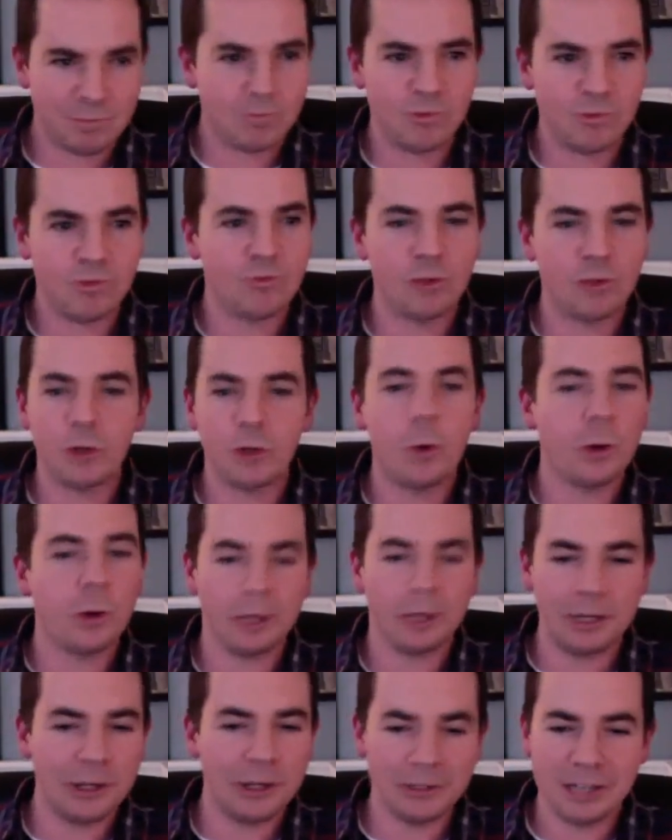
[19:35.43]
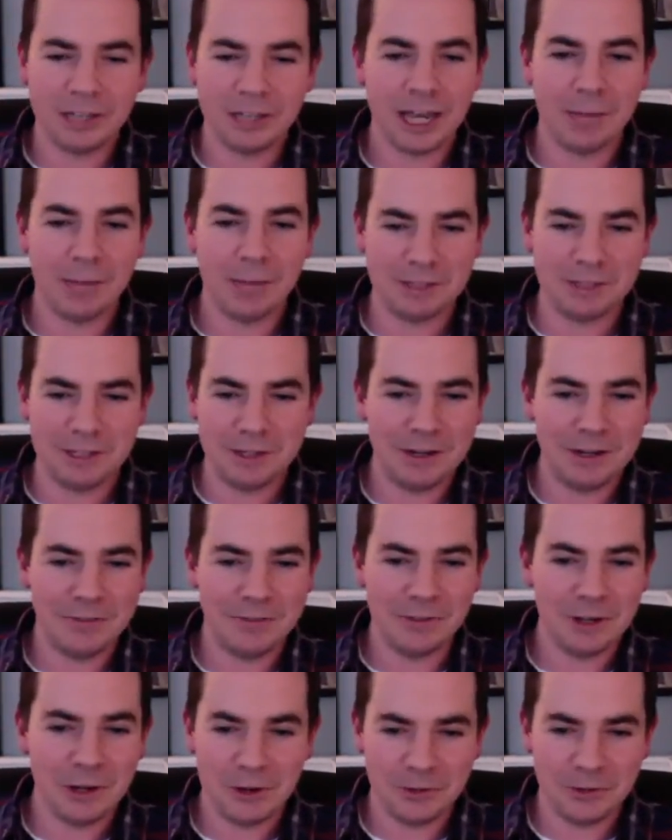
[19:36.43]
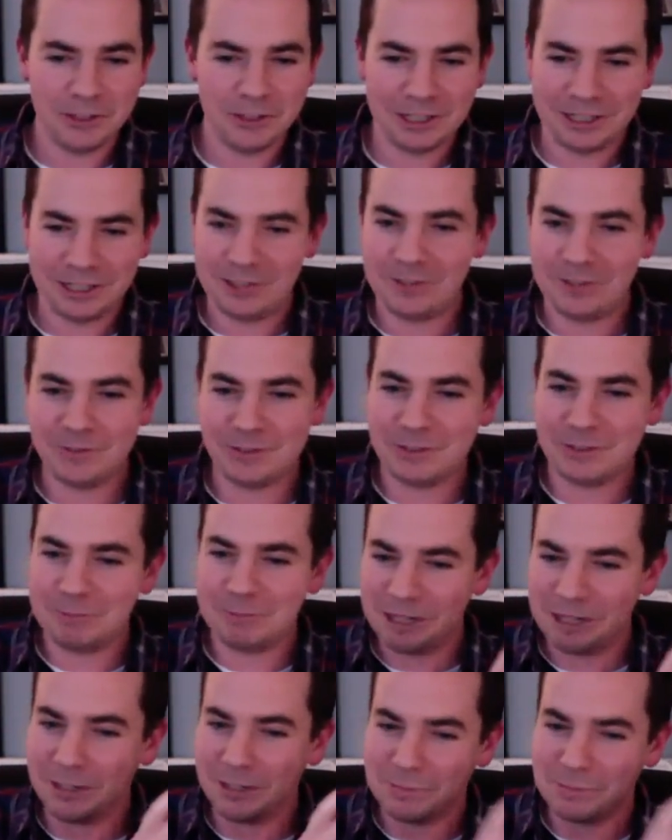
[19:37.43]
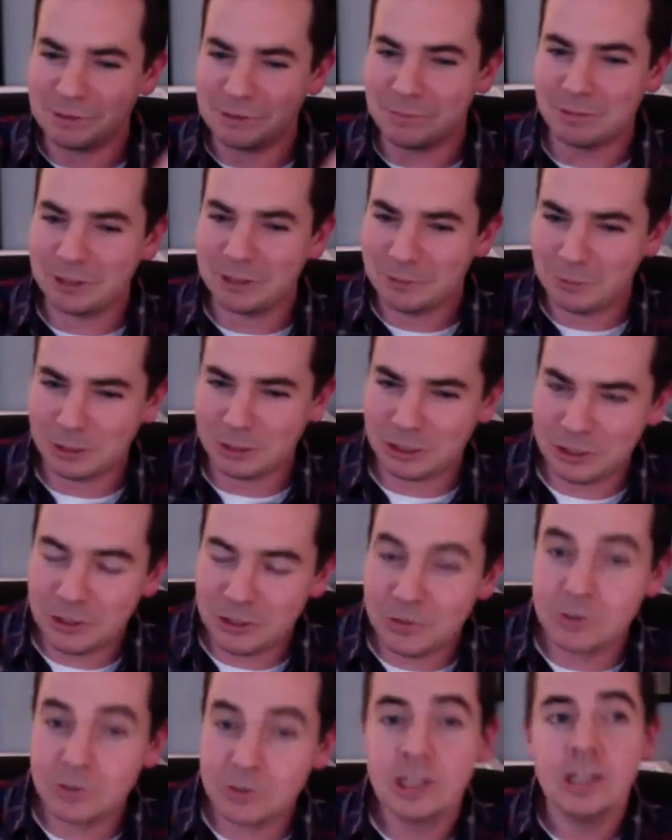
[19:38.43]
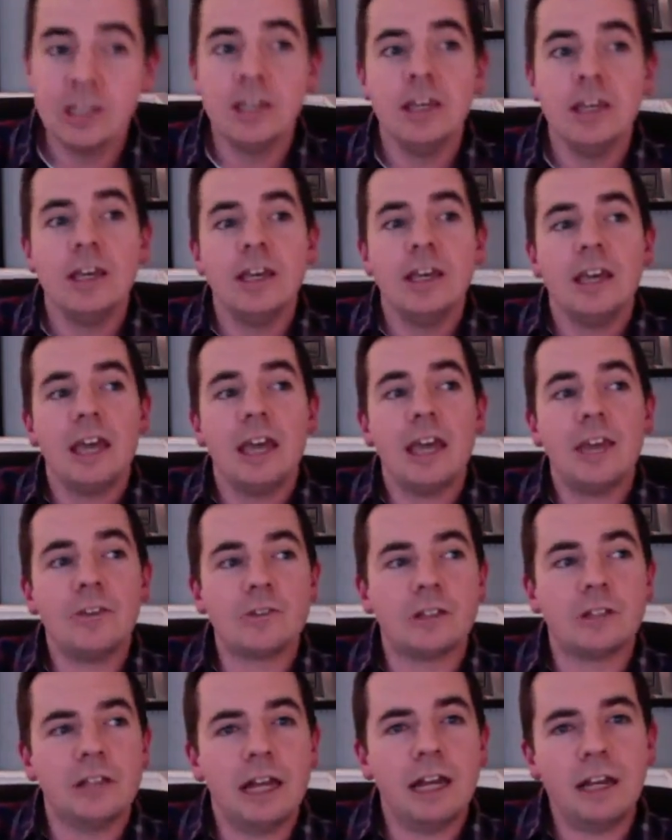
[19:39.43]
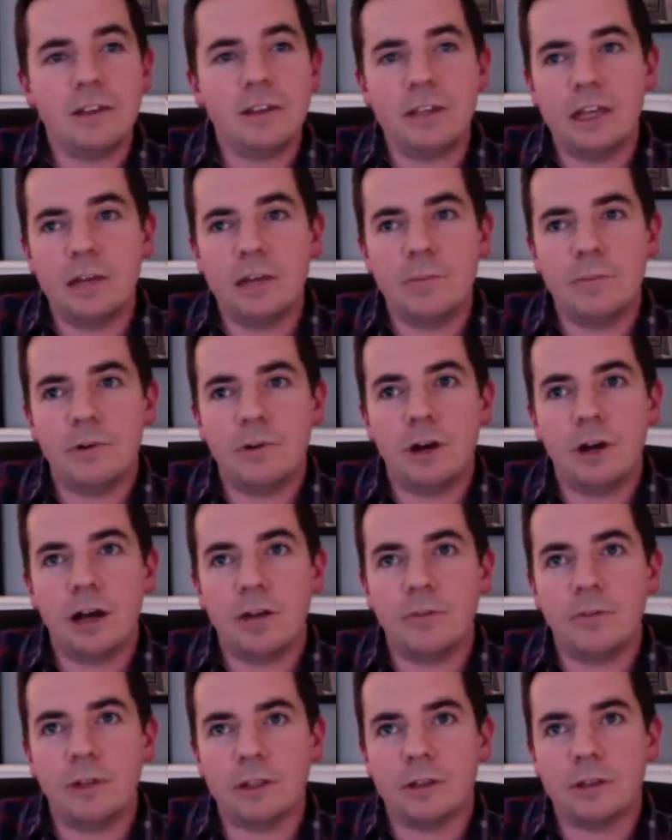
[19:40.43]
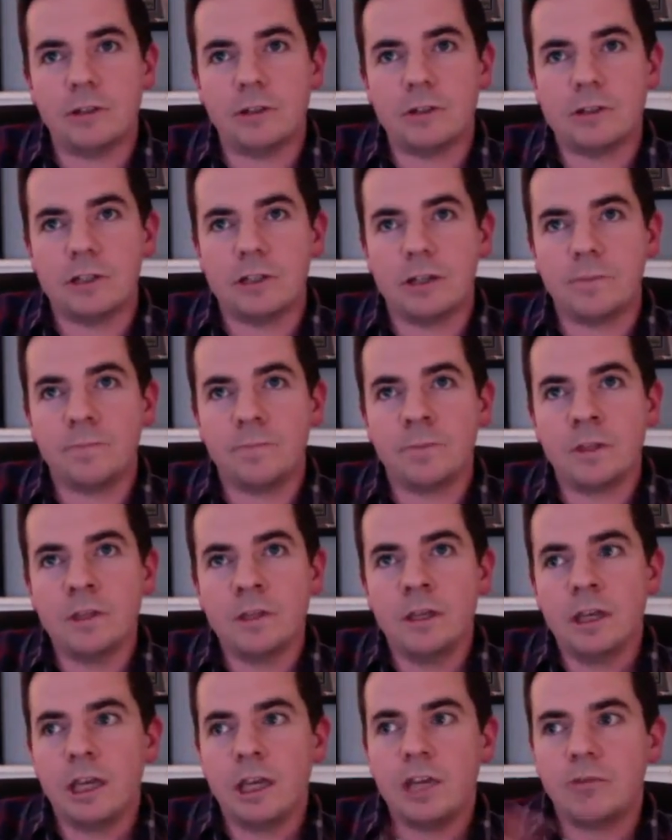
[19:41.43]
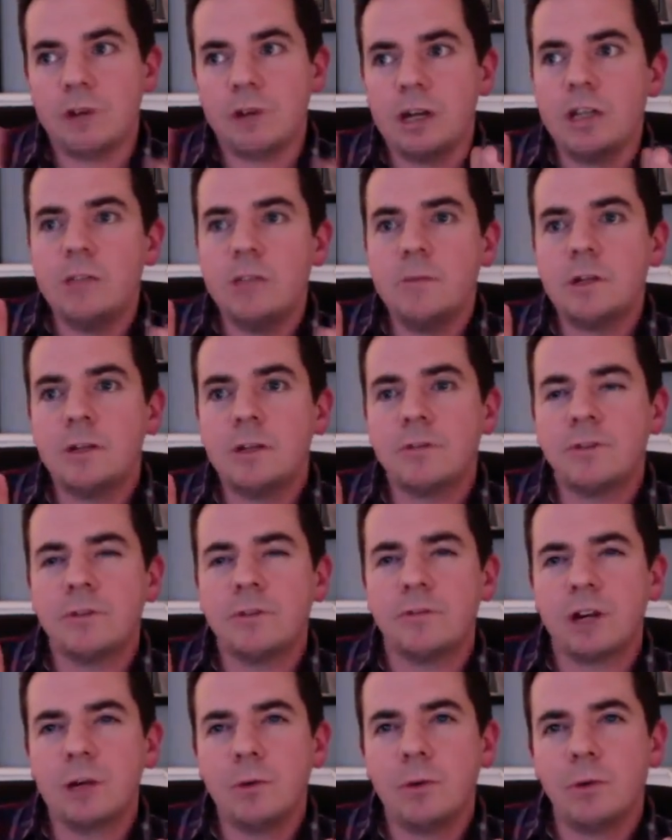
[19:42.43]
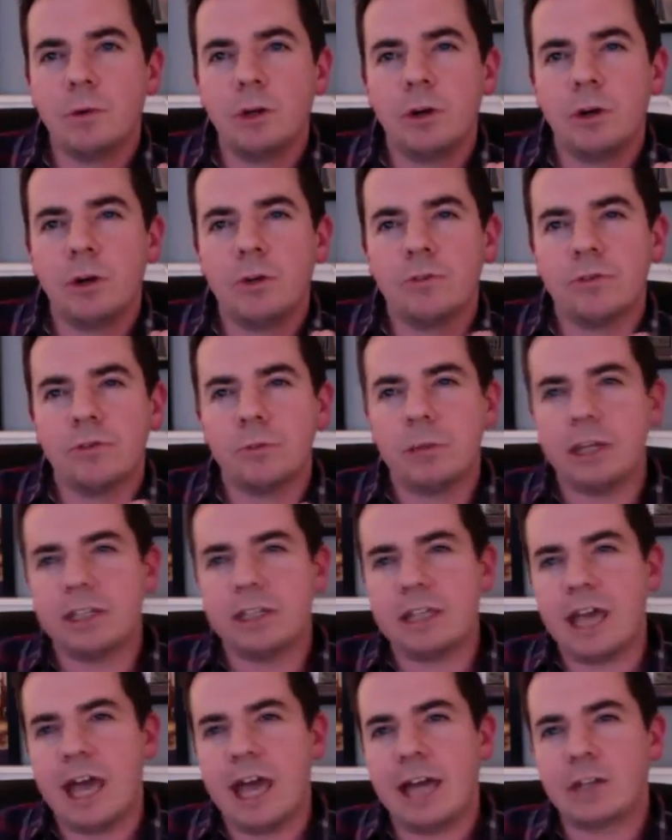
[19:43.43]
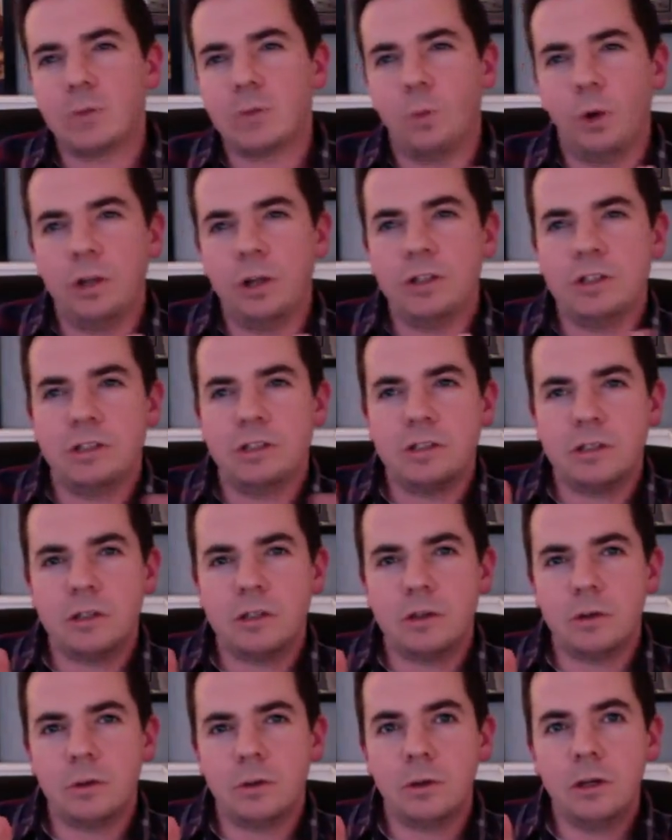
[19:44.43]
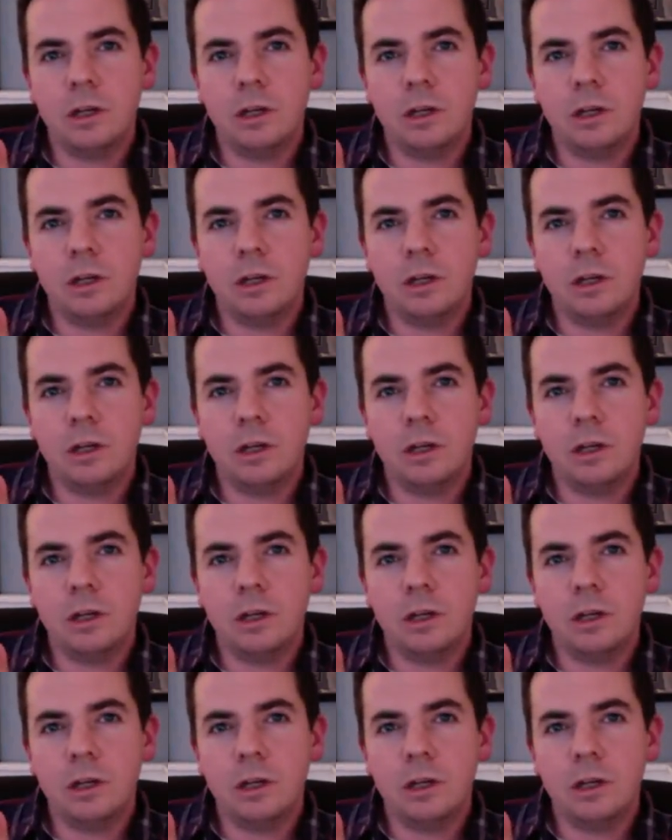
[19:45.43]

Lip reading: recording at all times, and you never know if it's picked up something that we can use. And there's a lot of the improv, there's a right in the middle of the film, right when we're going from acts 1 to 2,